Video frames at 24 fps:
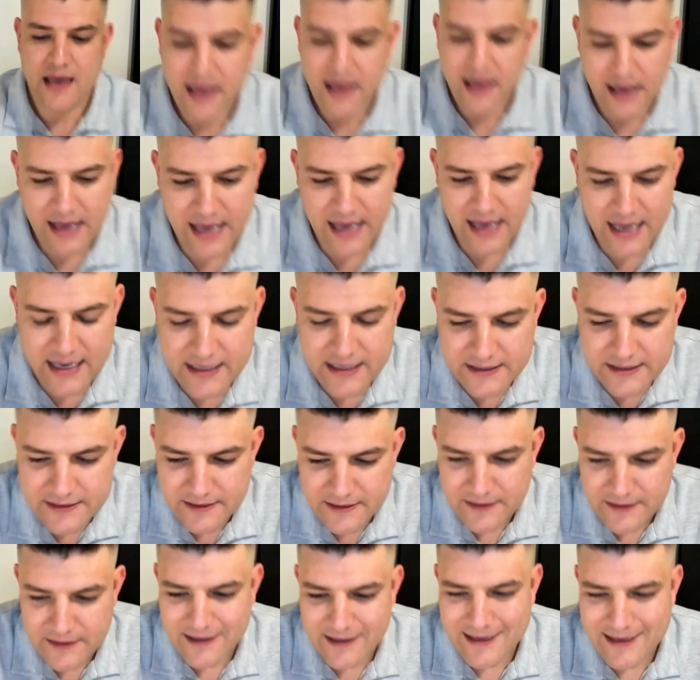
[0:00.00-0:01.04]
And
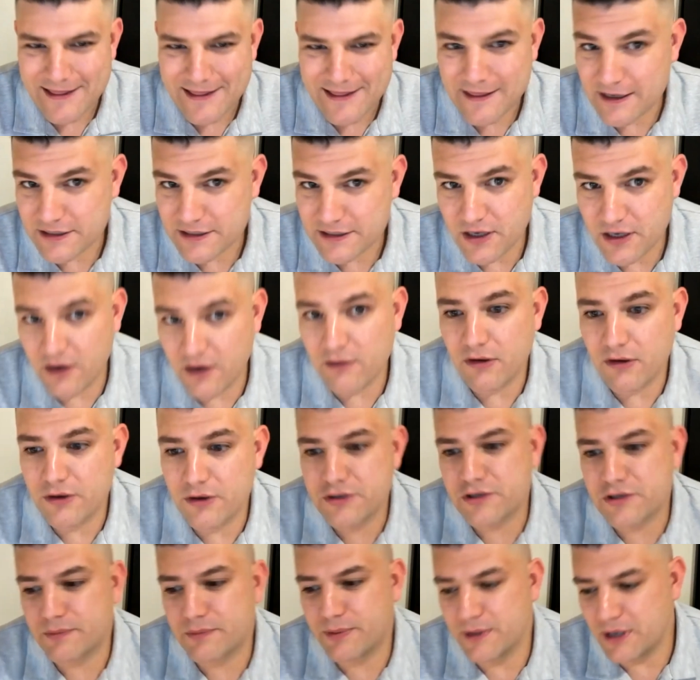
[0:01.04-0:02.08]
there's no
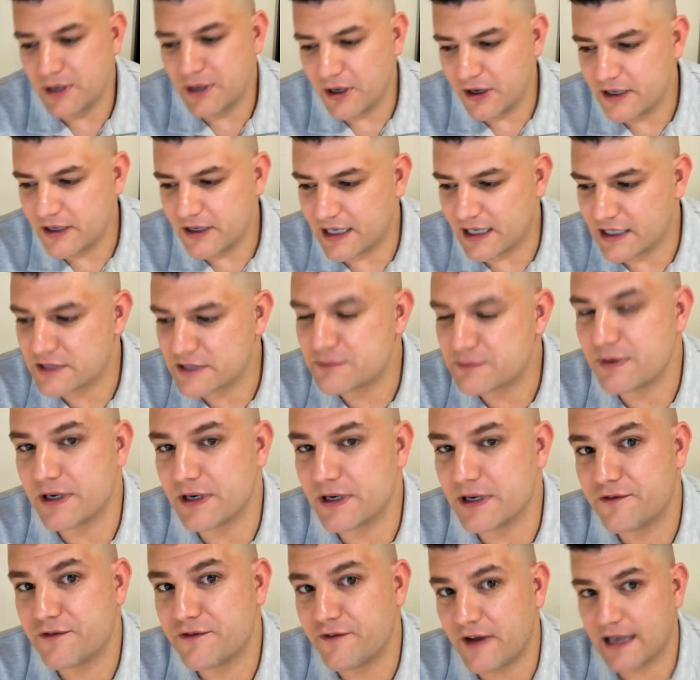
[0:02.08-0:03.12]
entrepreneur dust, but
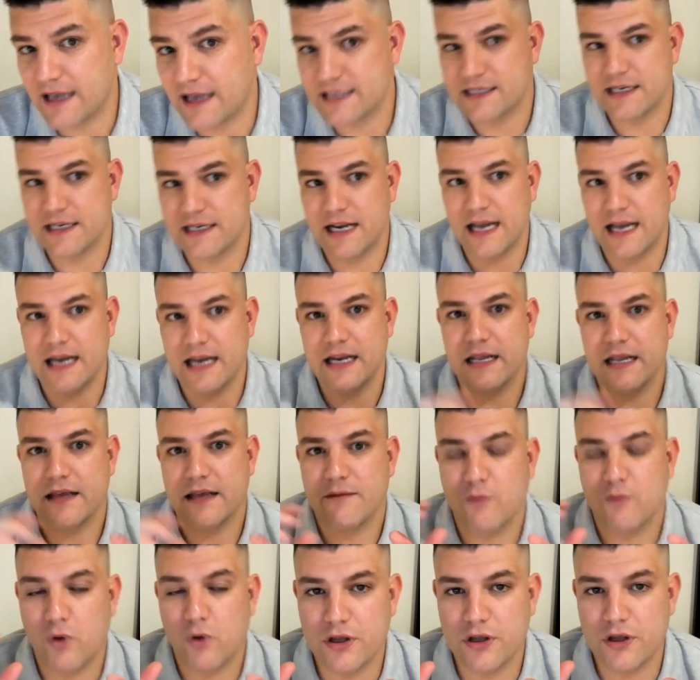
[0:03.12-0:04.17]
it's fascinating
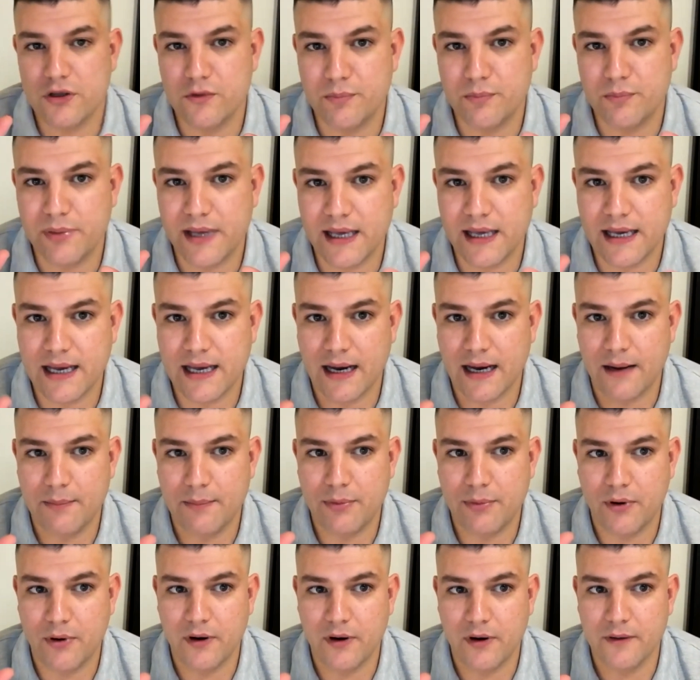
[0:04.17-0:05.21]
what you pick up
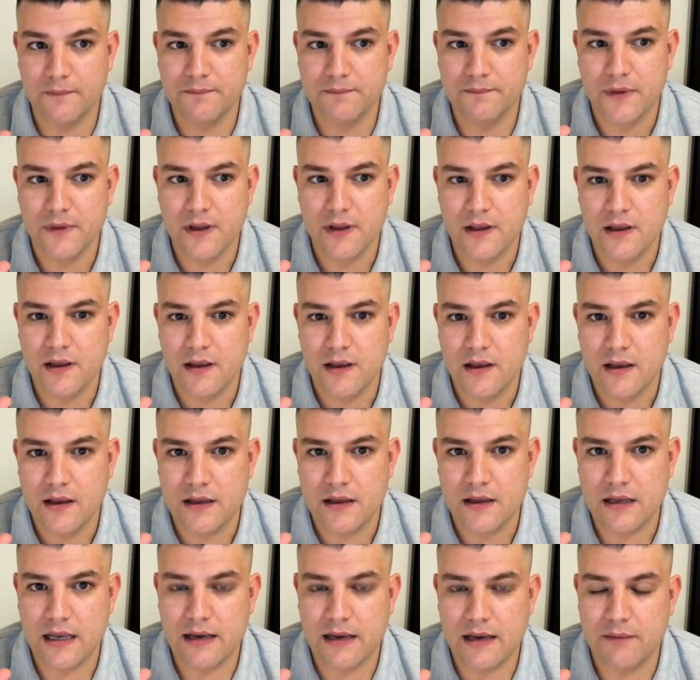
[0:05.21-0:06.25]
on.
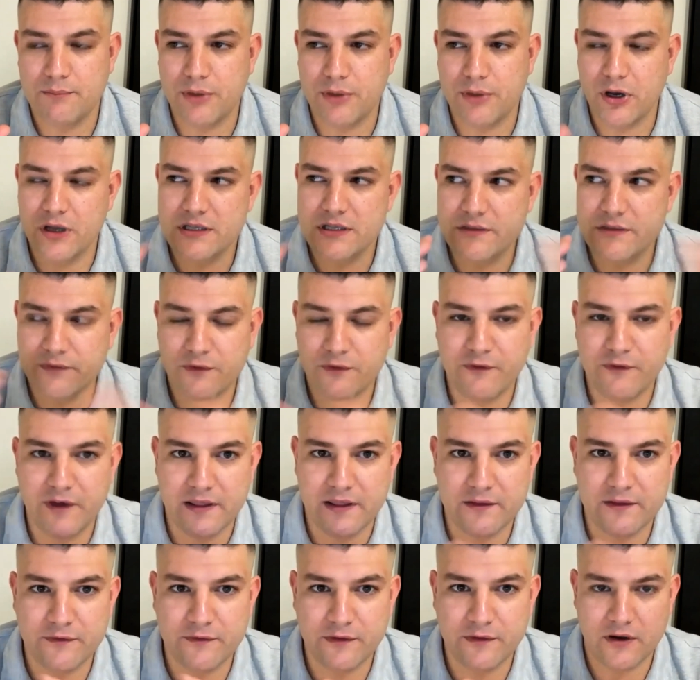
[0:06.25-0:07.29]
Birds of a
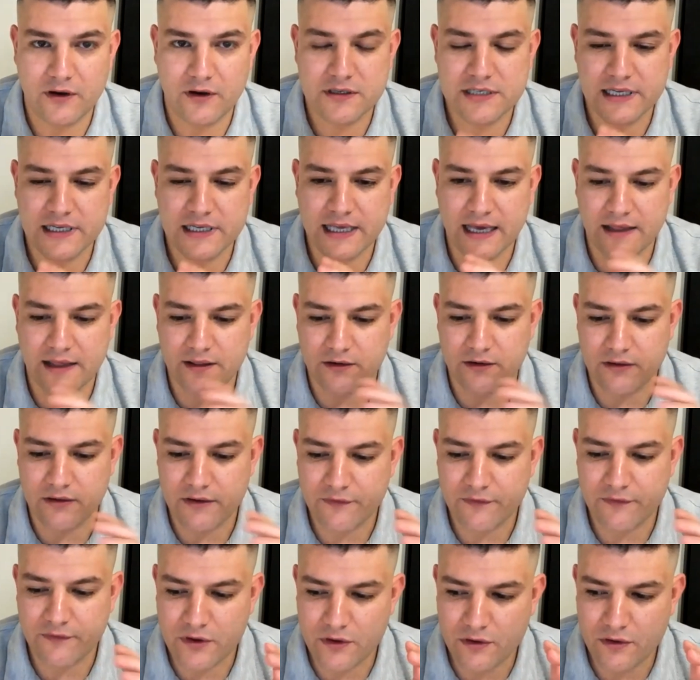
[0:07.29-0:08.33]
feather flock together.
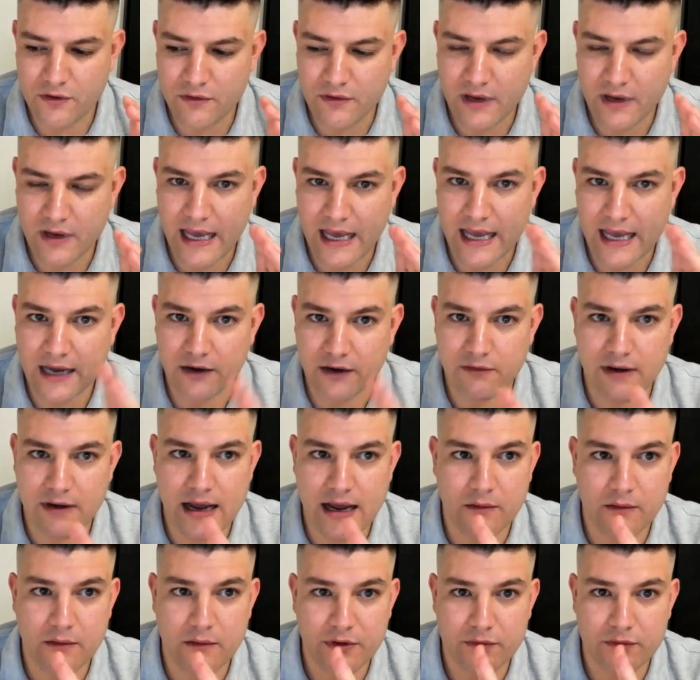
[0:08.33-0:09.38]
If you hang
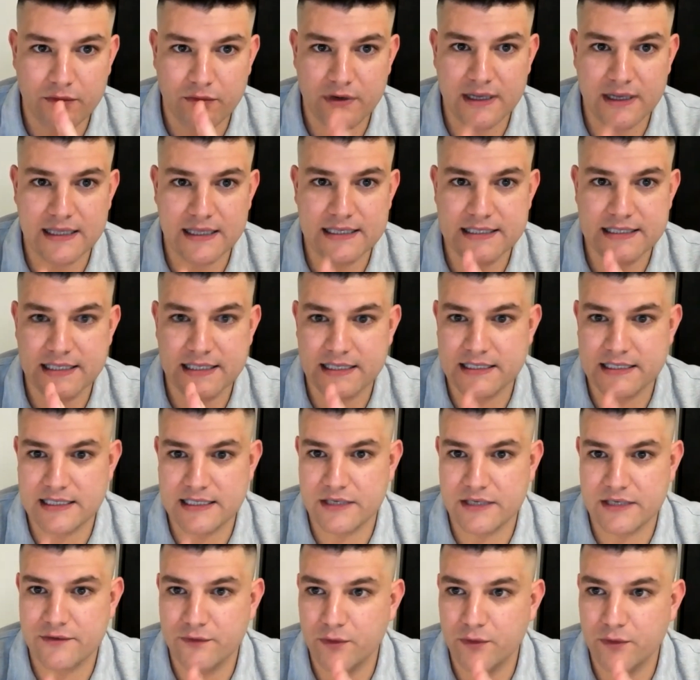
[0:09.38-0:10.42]
around with really
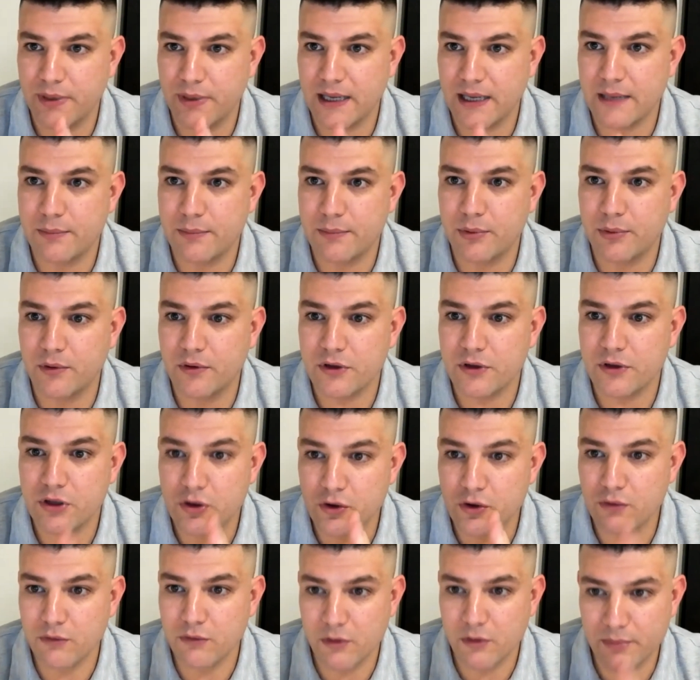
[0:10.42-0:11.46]
successful people,
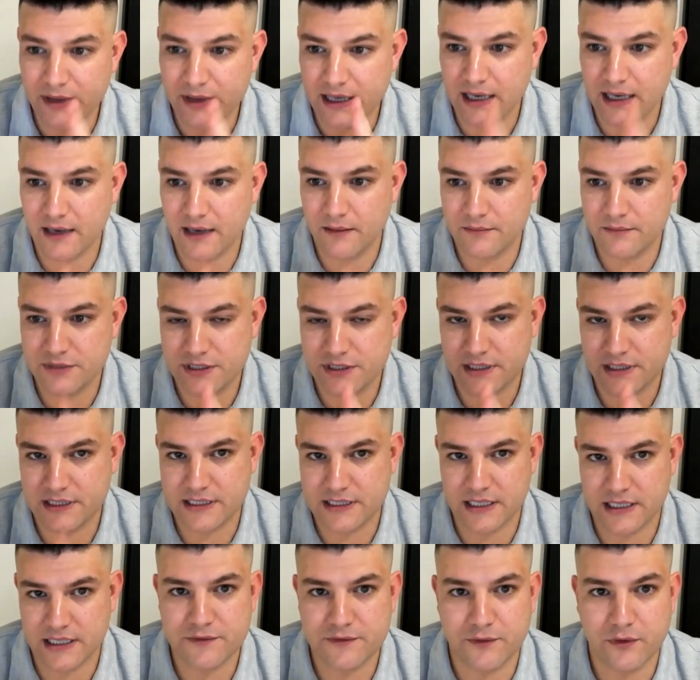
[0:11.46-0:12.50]
you will become
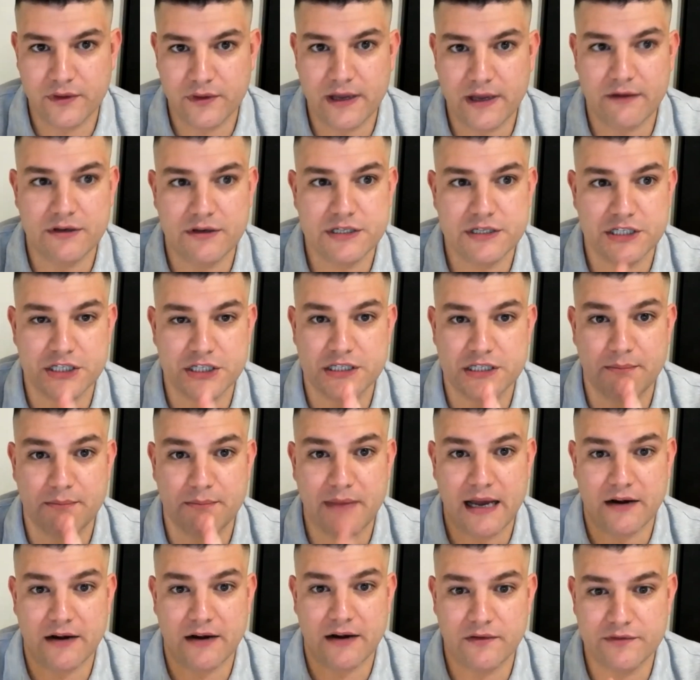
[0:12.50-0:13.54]
successful. There is just a matter of